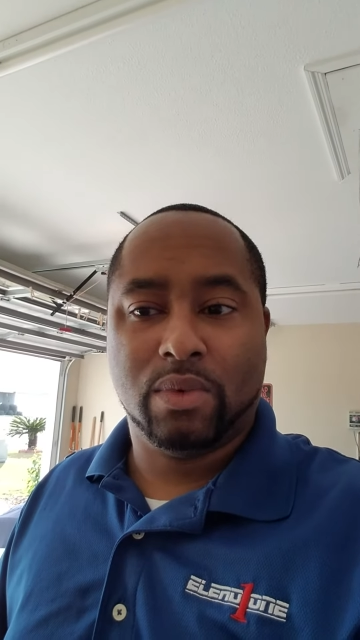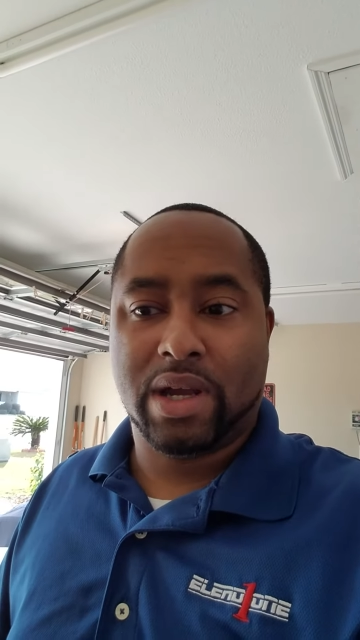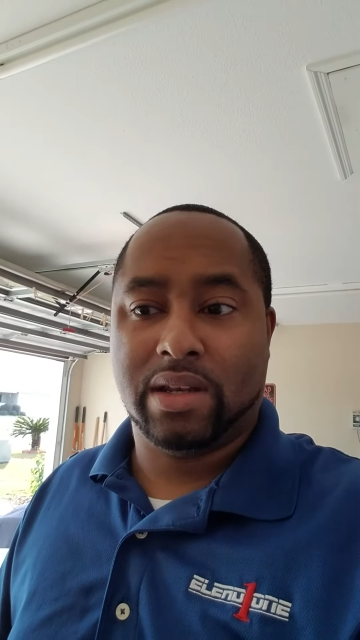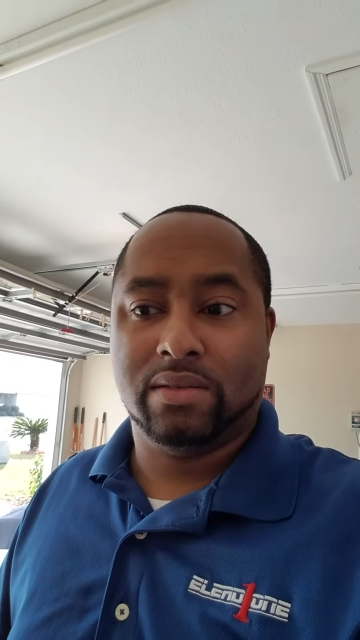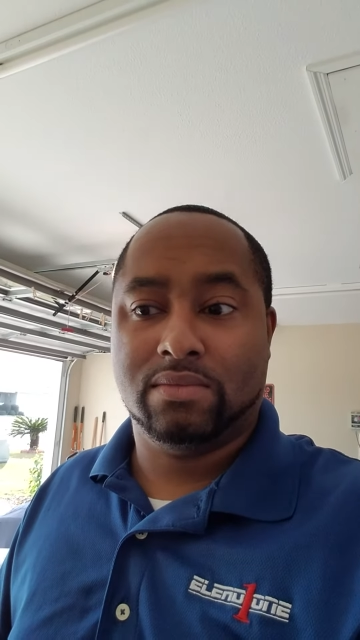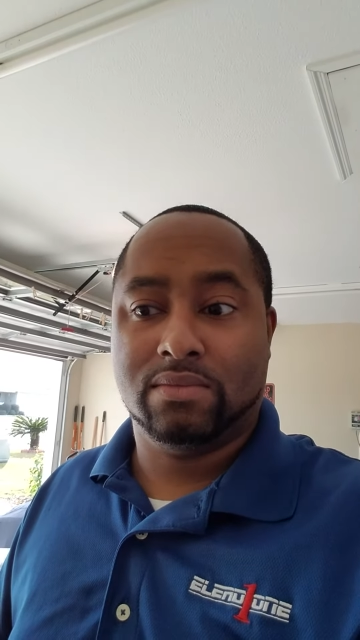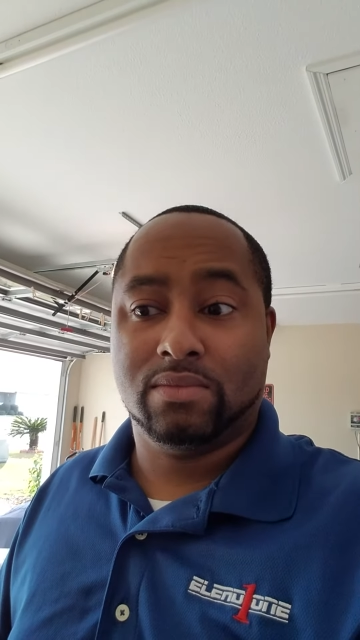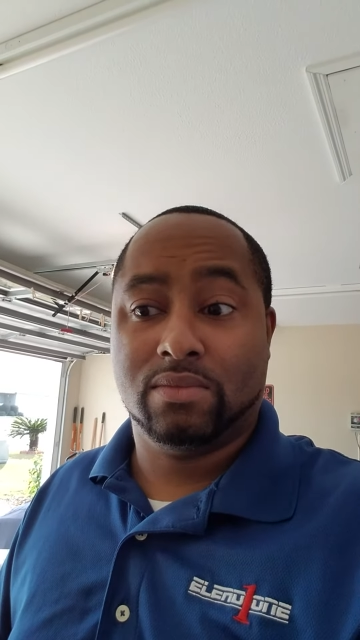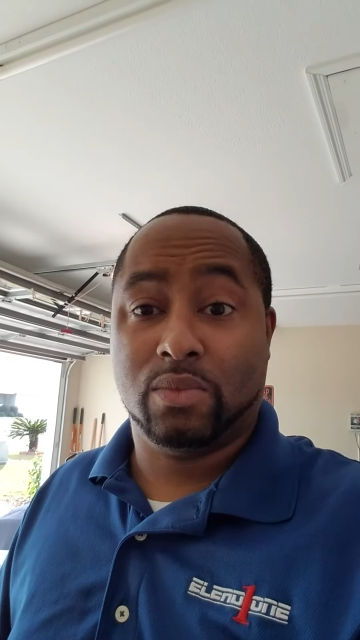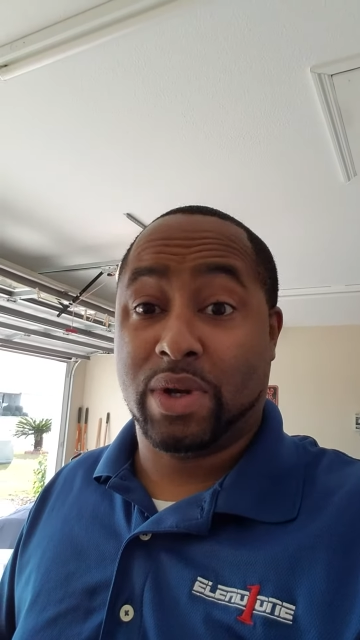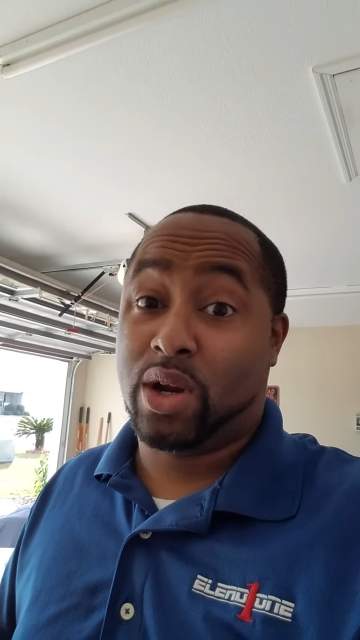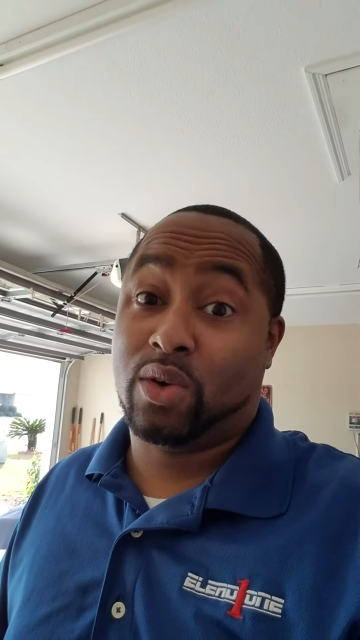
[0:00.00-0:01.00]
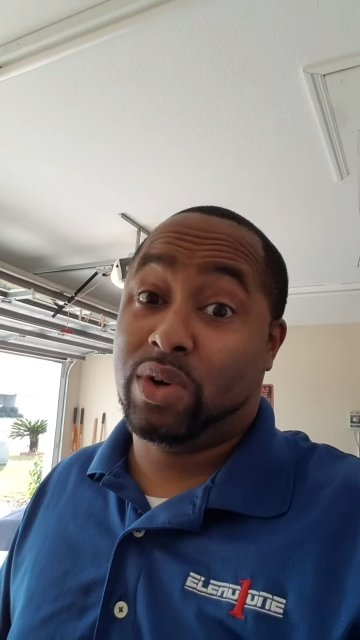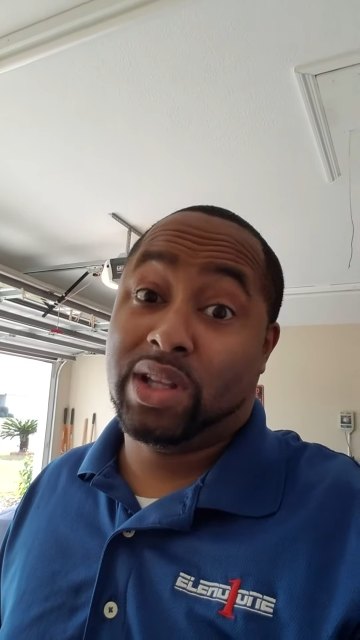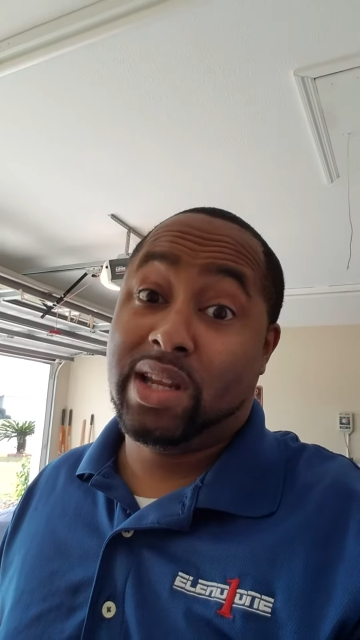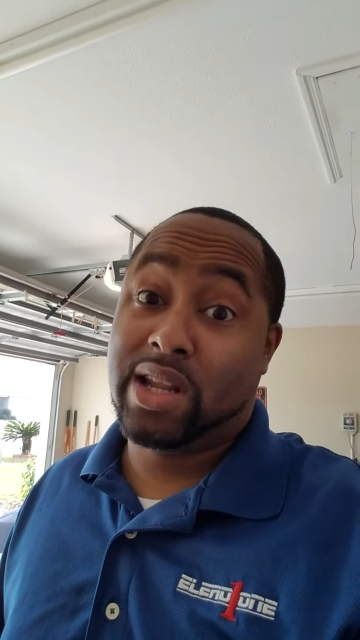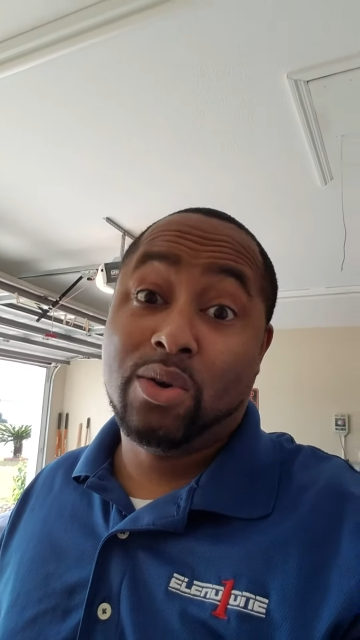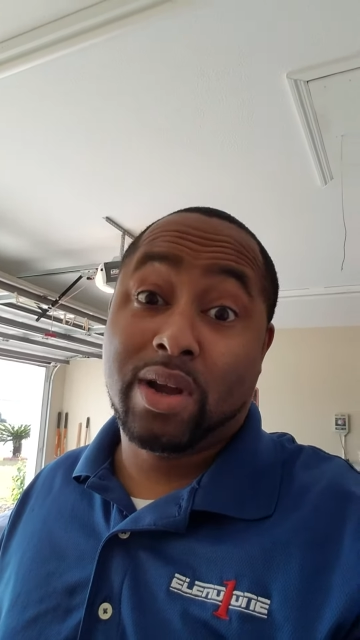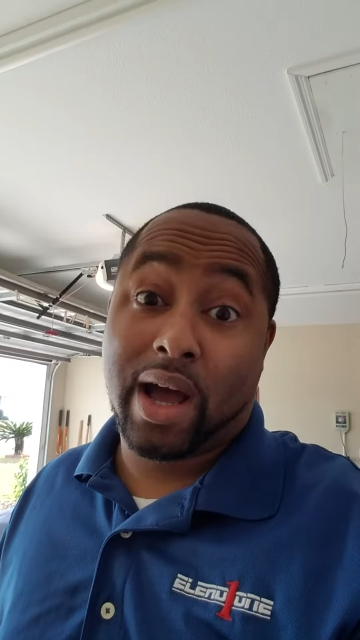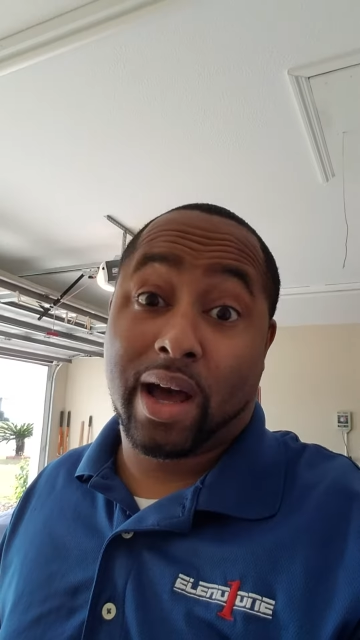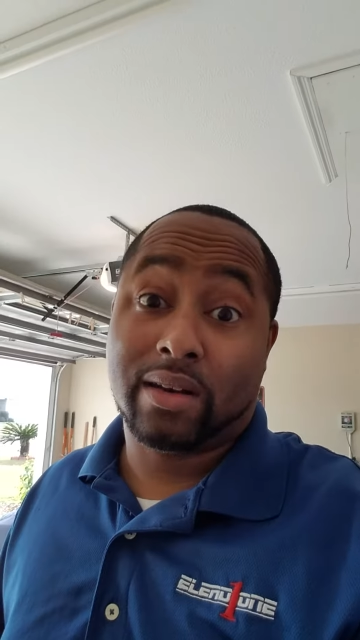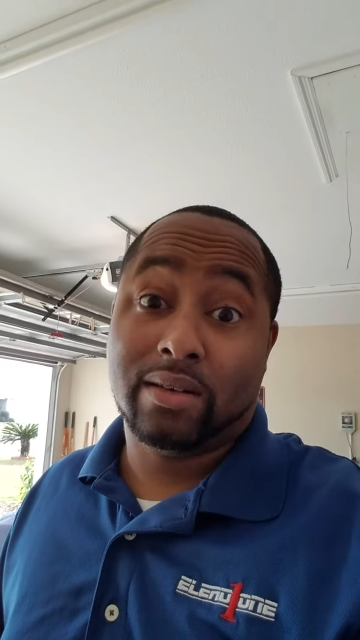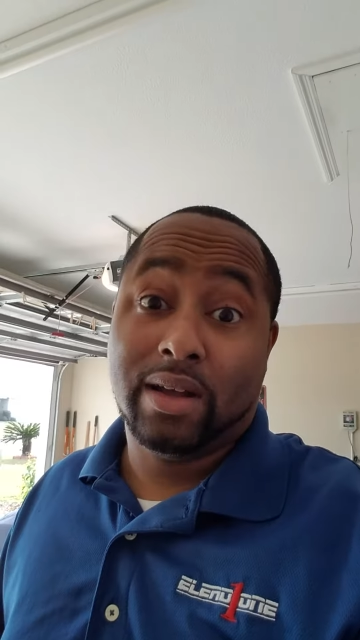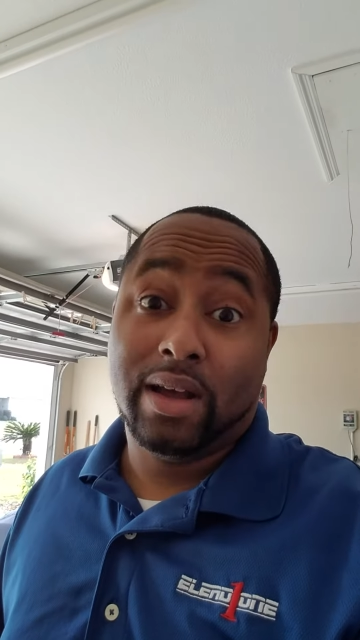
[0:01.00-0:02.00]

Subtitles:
when we don't really know God.